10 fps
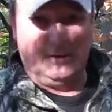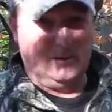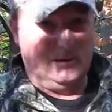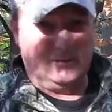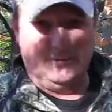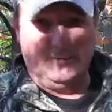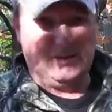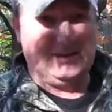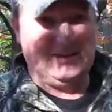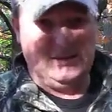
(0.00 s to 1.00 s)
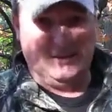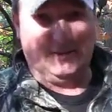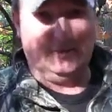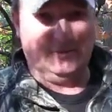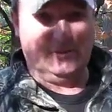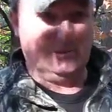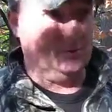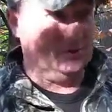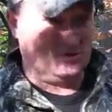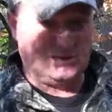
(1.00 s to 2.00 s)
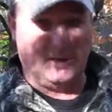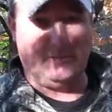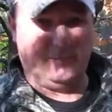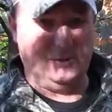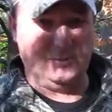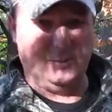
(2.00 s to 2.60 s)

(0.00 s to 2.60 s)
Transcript: It is key to be as scent-free as